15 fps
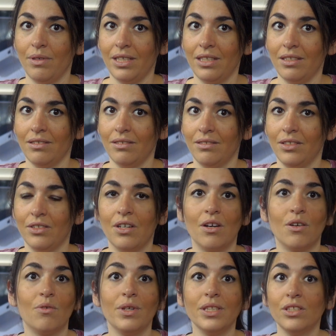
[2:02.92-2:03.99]
it. You're
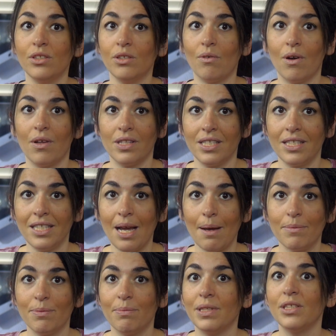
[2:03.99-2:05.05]
not going to know all the
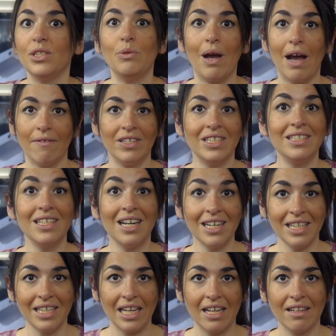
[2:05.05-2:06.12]
steps because you haven't done
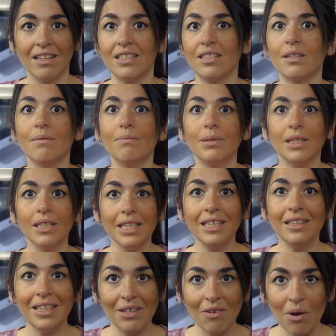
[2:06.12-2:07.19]
it yet. That's
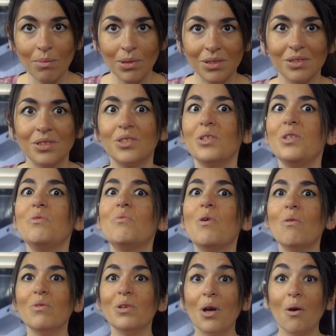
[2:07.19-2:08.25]
completely normal. So you
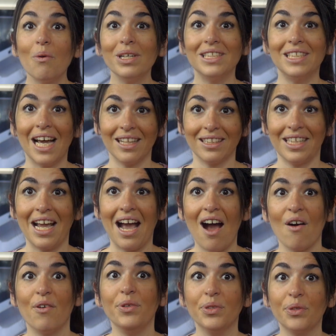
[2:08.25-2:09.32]
won't know exactly
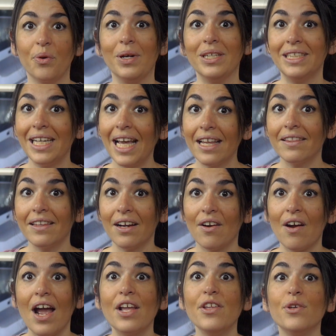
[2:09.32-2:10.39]
how you're going to get
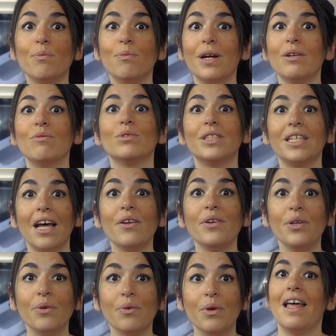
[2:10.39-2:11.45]
there, and your brain will tell
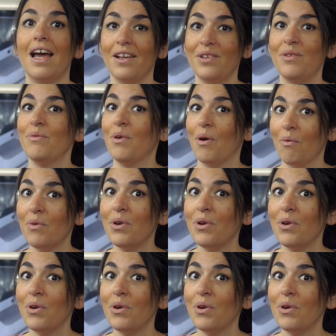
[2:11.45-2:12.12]
you that you don't